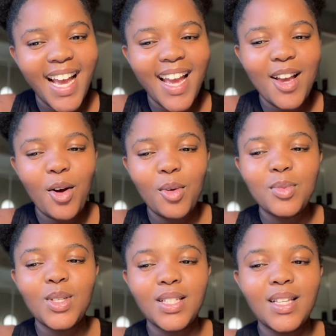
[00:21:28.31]
I hope
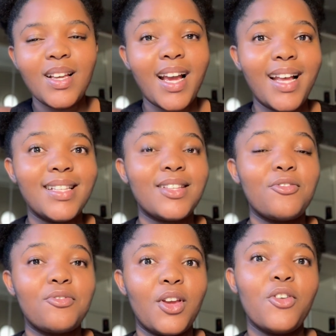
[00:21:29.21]
to see you guys
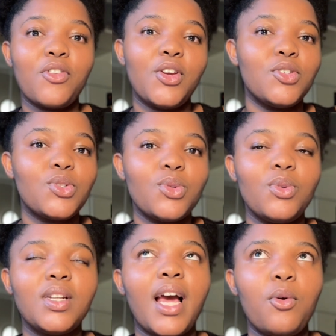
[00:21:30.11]
very, very
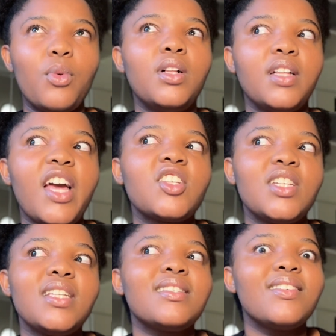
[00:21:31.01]
soon. I will
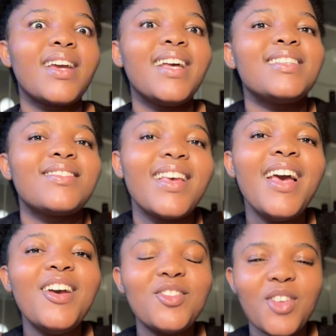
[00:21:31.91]
actually see you guys
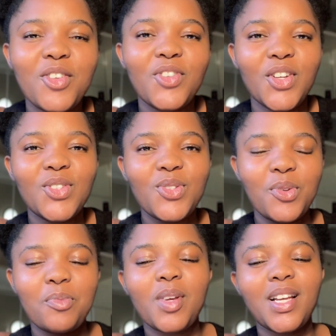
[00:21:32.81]
very, very
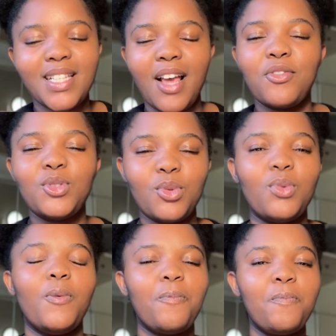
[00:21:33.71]
soon, because I have to